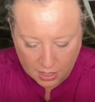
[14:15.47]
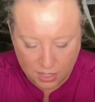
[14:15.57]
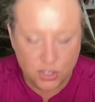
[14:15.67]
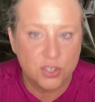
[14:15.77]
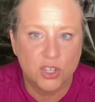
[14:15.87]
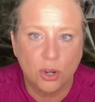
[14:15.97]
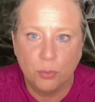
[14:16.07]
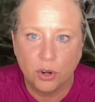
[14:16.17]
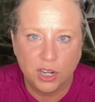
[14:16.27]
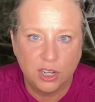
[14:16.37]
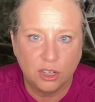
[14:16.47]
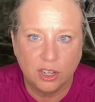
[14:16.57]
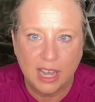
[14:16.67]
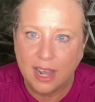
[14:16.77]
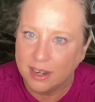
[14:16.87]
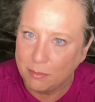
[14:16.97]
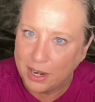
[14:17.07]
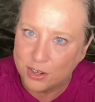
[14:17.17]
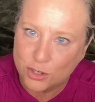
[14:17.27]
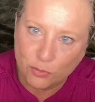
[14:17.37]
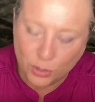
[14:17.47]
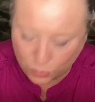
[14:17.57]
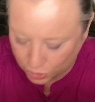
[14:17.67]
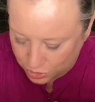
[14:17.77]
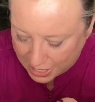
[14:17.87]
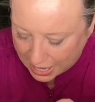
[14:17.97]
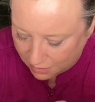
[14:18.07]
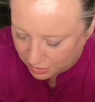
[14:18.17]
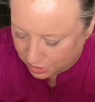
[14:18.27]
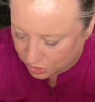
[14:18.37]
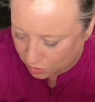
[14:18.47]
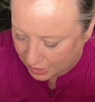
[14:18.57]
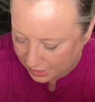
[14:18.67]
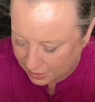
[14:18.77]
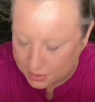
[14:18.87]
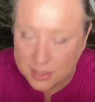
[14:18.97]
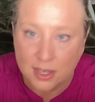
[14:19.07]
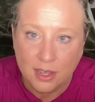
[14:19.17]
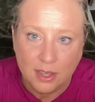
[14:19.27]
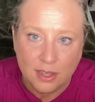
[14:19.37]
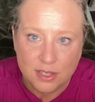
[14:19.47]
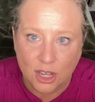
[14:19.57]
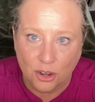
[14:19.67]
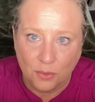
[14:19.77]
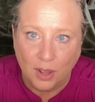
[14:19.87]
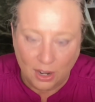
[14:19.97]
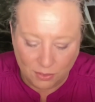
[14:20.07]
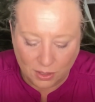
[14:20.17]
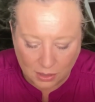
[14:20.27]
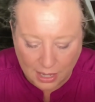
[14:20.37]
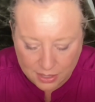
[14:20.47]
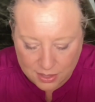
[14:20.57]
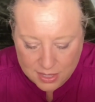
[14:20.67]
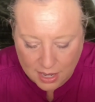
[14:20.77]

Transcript: It's just so pretty to look at, and it makes you feel good to have it in your hands. So I really like this